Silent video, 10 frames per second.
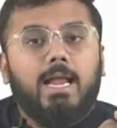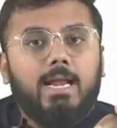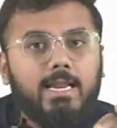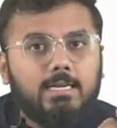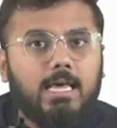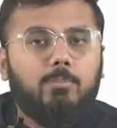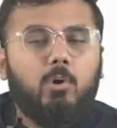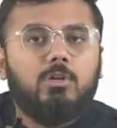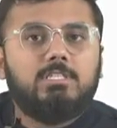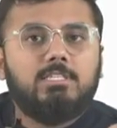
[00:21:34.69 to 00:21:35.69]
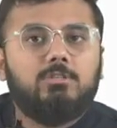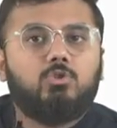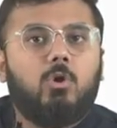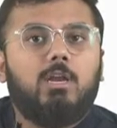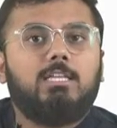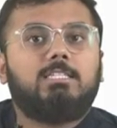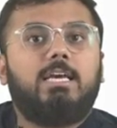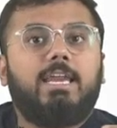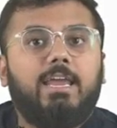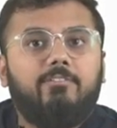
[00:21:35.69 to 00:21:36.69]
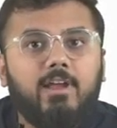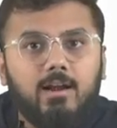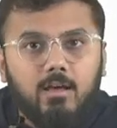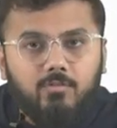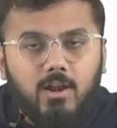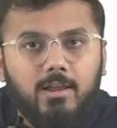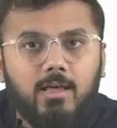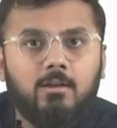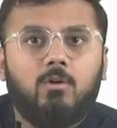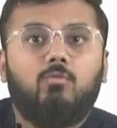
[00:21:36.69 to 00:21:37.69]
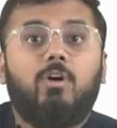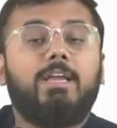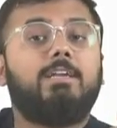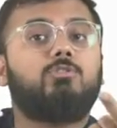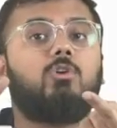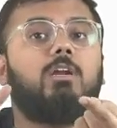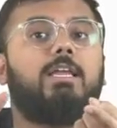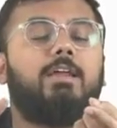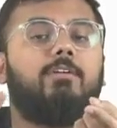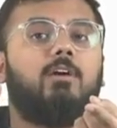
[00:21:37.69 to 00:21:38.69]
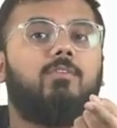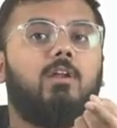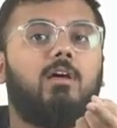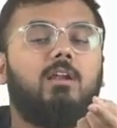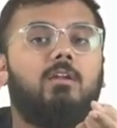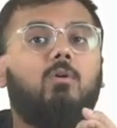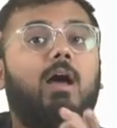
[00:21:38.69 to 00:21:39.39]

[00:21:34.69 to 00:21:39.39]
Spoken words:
Adductor pollicis is called as graveyard of ulnar nerve. Why it is called graveyard of ulnar nerve?